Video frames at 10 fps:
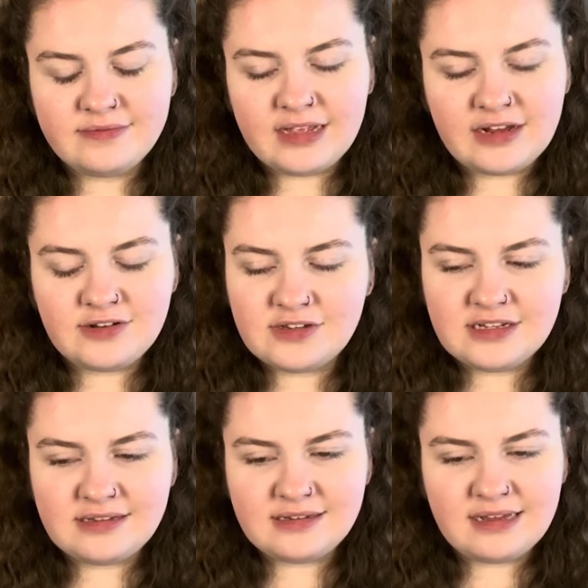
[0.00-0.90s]
I just
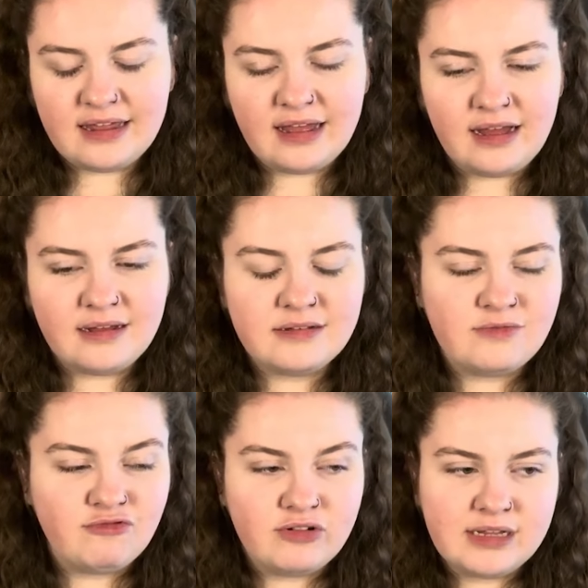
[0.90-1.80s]
need to say that.
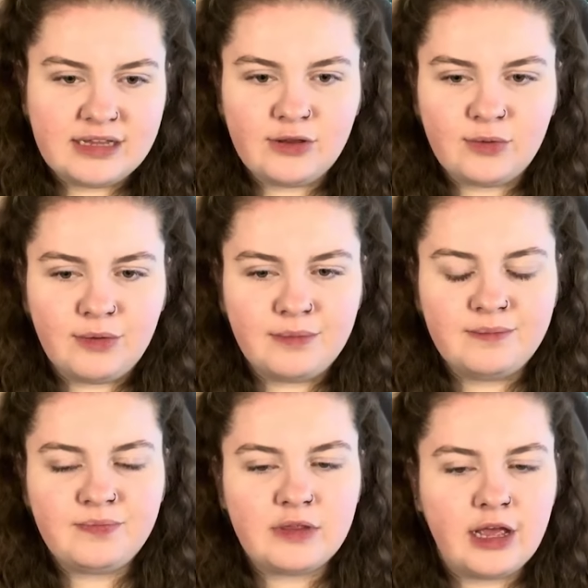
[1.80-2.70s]
Really cool.
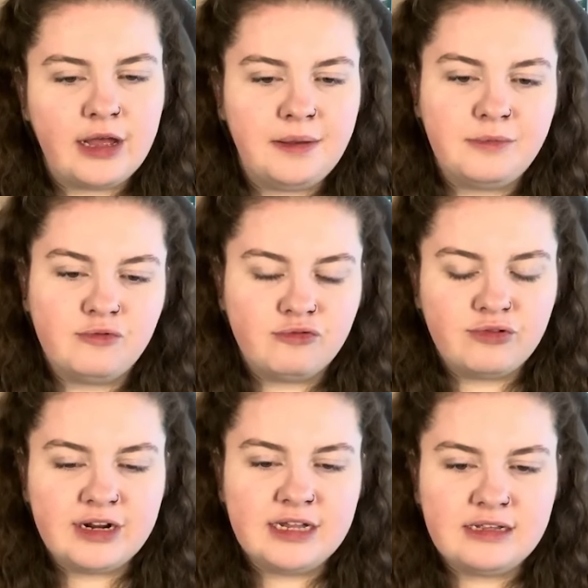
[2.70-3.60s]
Um,
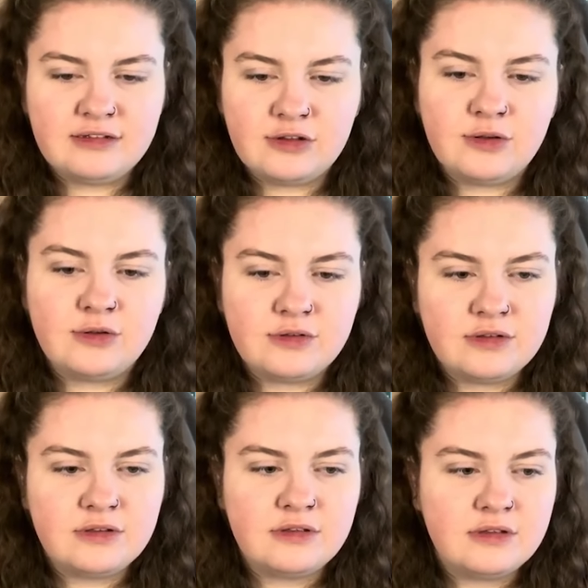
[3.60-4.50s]
really
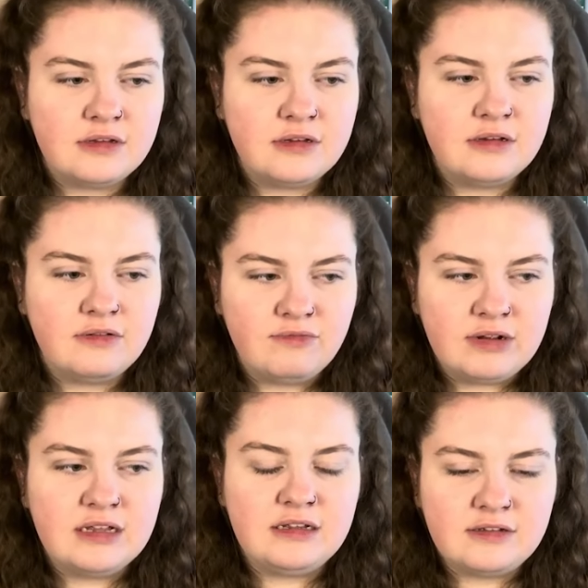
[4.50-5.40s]
suits
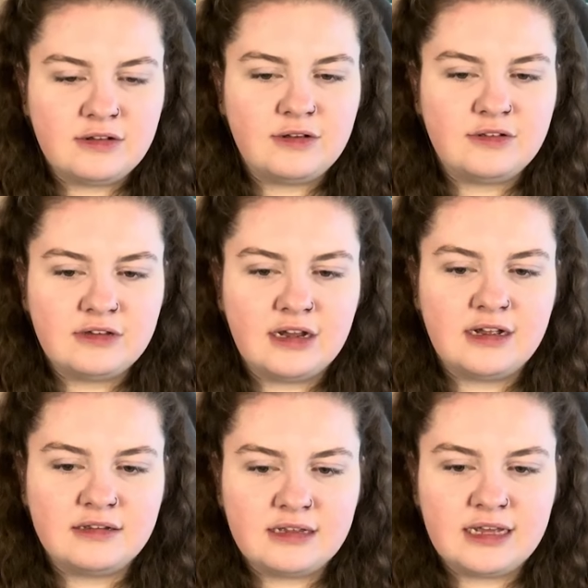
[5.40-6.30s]
really suits
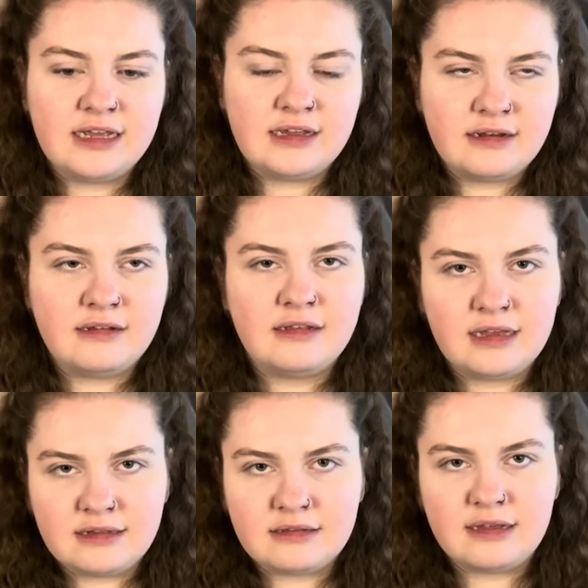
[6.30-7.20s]
Darcy and
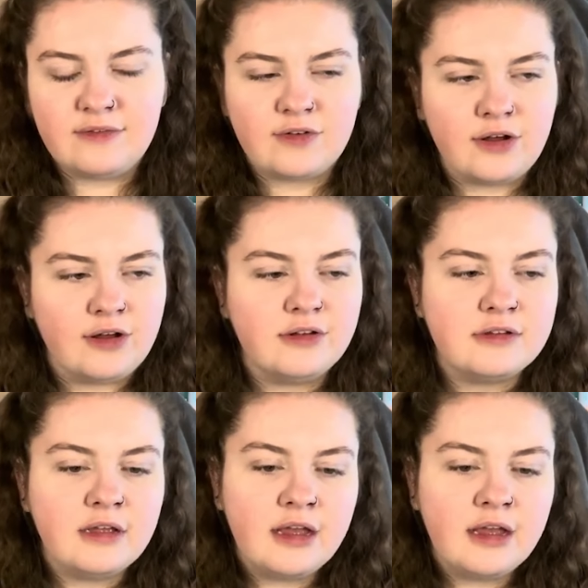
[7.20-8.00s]
Kizzy, of course.